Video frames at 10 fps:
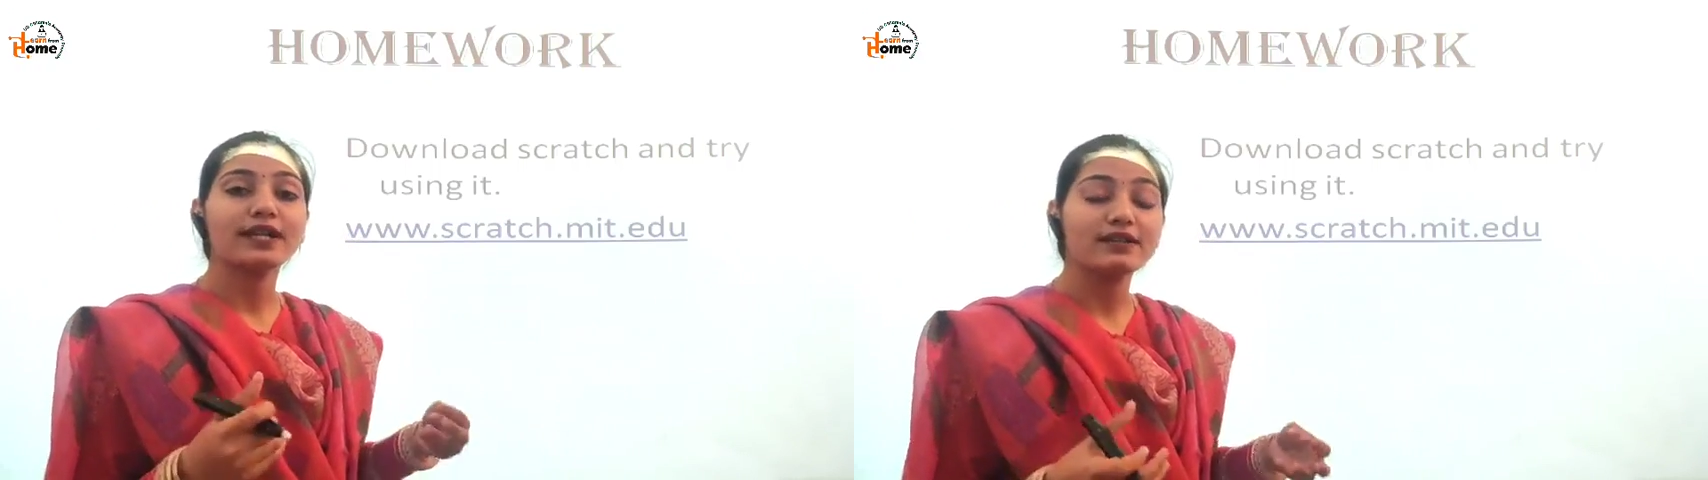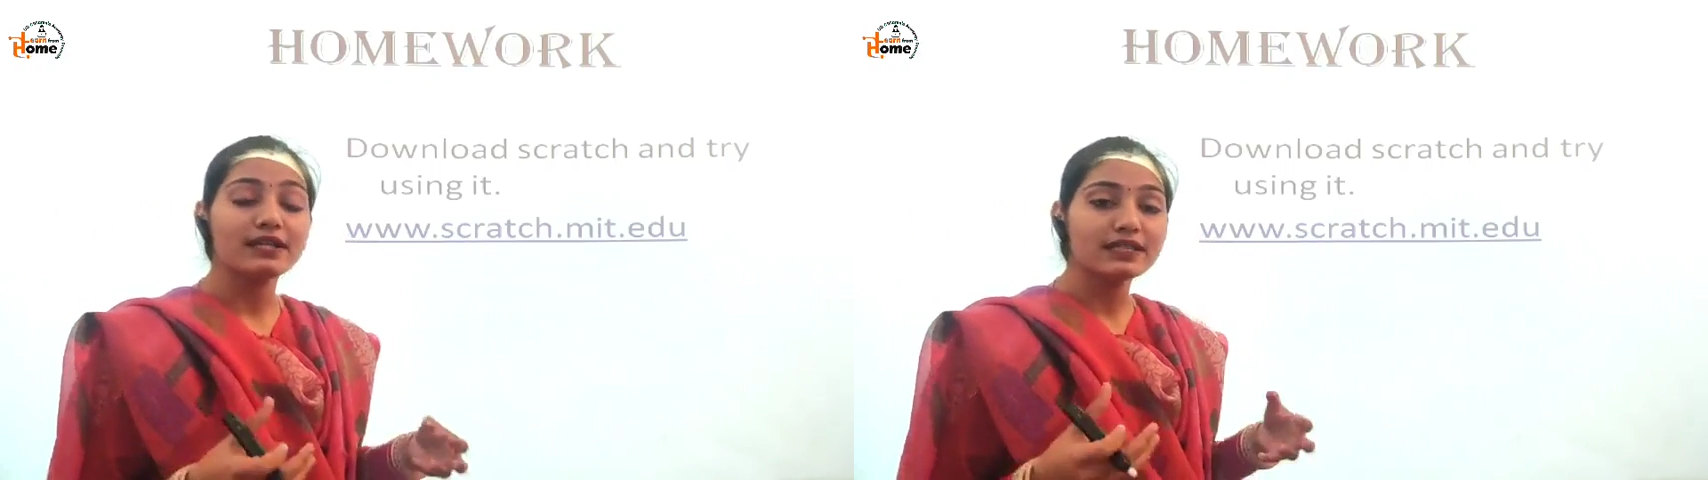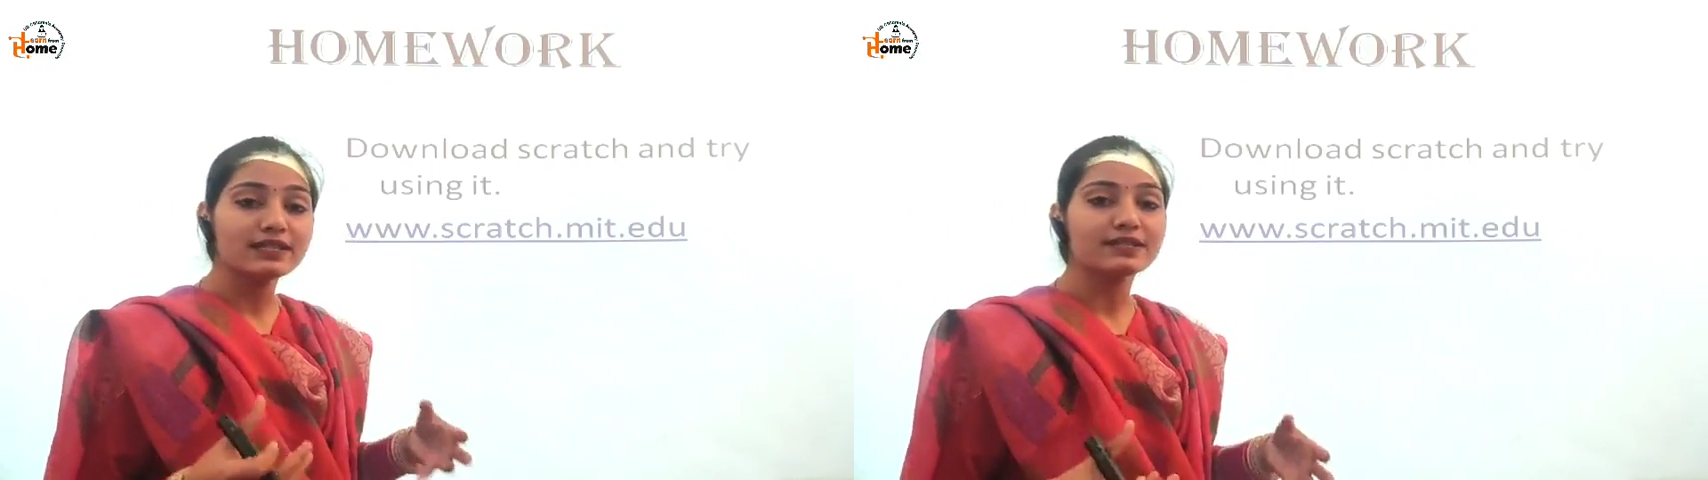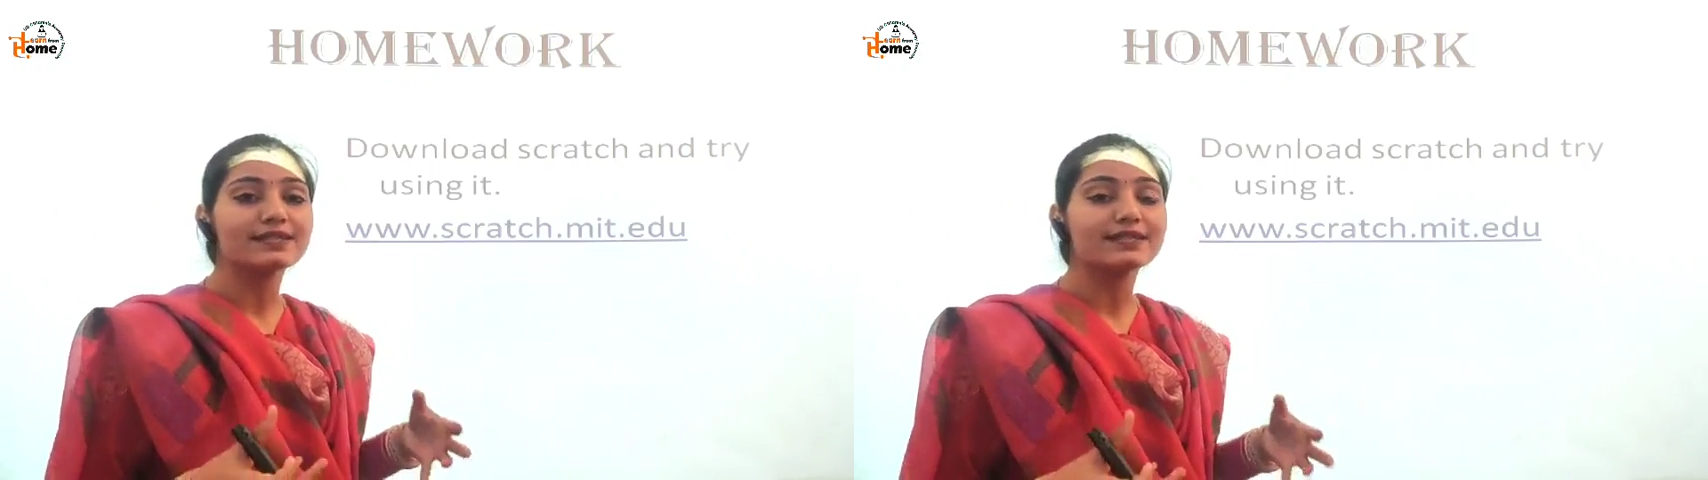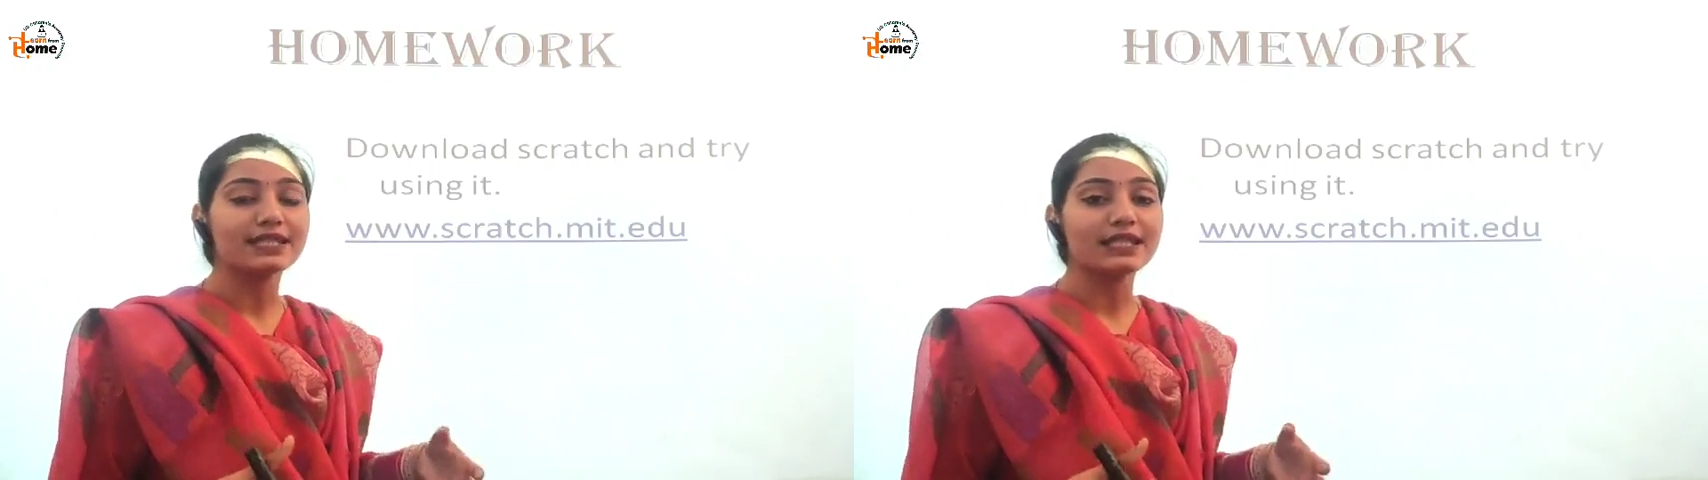At
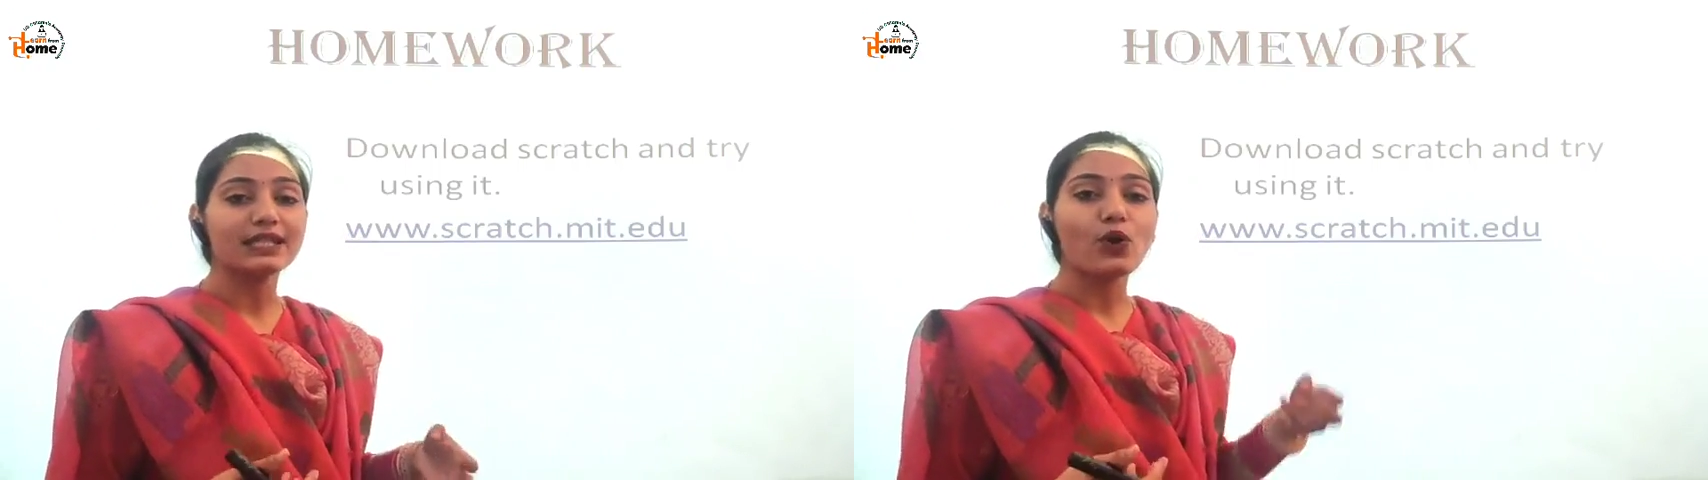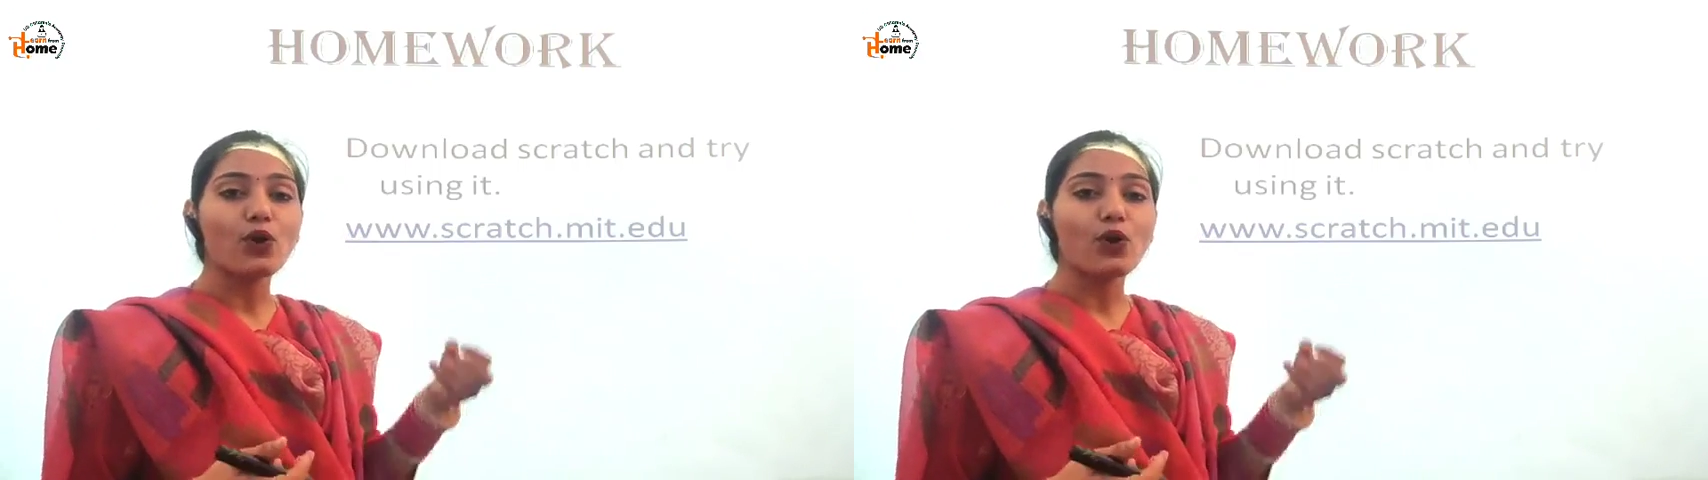least see